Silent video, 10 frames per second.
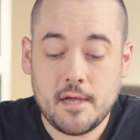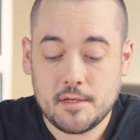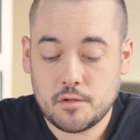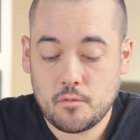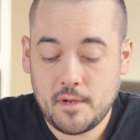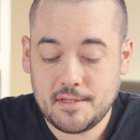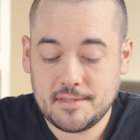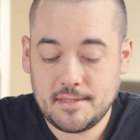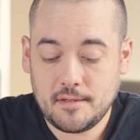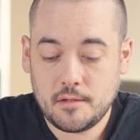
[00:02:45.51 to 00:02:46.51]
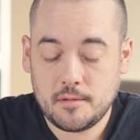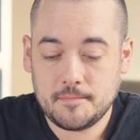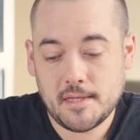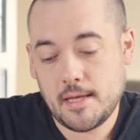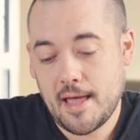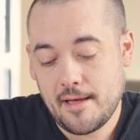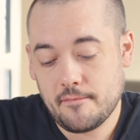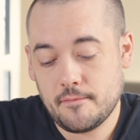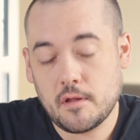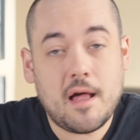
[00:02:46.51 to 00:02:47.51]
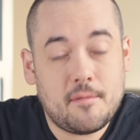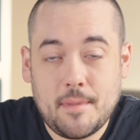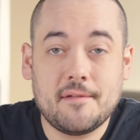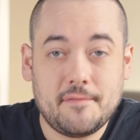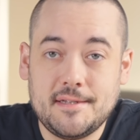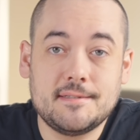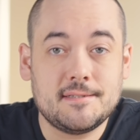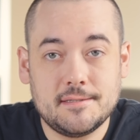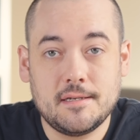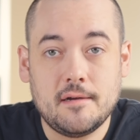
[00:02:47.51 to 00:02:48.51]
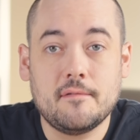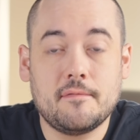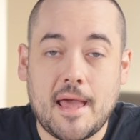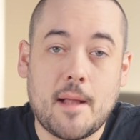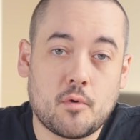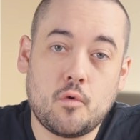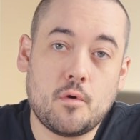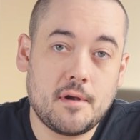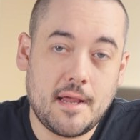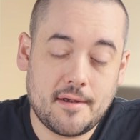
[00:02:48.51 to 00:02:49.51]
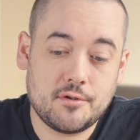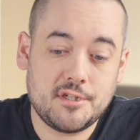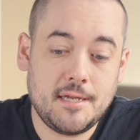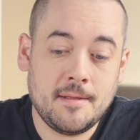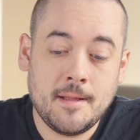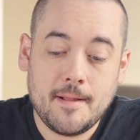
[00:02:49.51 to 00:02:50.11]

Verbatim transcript: So we still have a lot of benefits of Capricorn energy.